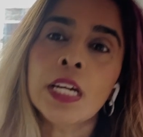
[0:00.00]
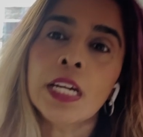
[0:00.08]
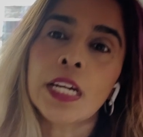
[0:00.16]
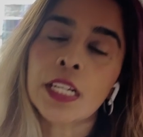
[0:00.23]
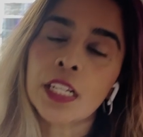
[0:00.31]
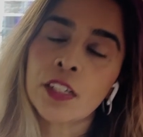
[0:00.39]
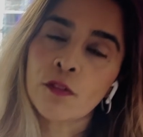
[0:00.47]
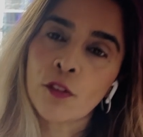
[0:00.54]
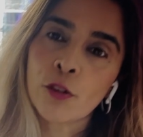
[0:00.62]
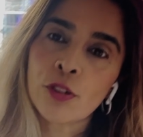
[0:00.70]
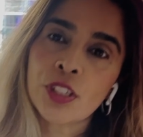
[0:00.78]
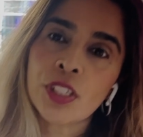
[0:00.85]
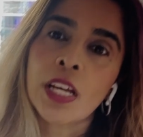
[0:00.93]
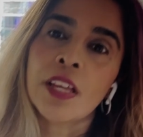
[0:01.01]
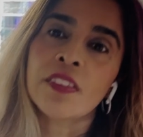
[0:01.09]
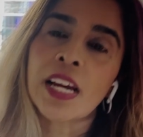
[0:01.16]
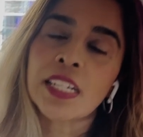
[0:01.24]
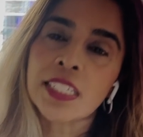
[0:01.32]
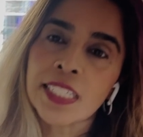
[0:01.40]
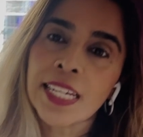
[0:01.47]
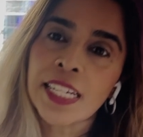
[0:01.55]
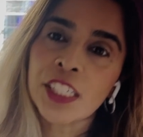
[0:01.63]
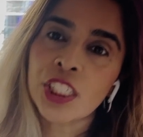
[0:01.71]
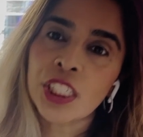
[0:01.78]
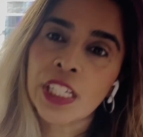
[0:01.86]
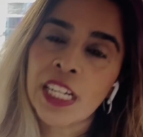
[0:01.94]
it converts that
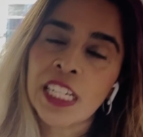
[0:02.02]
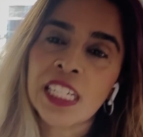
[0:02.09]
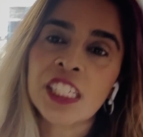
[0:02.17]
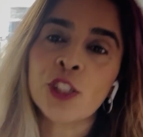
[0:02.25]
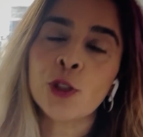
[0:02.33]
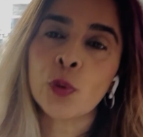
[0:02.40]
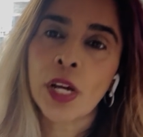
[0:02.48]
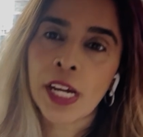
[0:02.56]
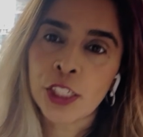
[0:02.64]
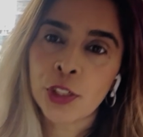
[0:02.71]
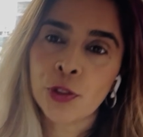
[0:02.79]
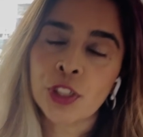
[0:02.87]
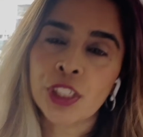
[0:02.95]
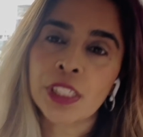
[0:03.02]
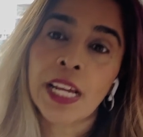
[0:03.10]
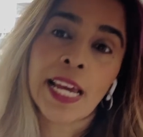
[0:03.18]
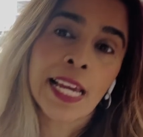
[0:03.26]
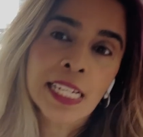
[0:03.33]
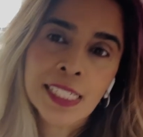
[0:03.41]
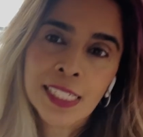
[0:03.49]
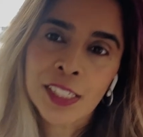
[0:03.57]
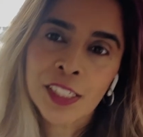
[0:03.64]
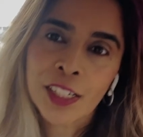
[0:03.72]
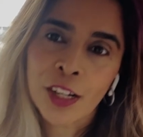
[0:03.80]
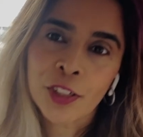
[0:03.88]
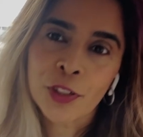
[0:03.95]
DHEA into estrogen and
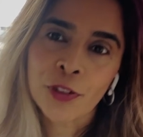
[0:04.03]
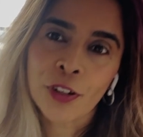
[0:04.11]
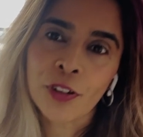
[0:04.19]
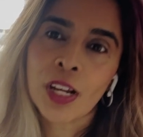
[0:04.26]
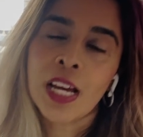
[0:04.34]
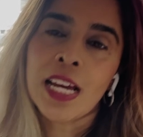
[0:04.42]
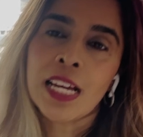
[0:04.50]
testosterone.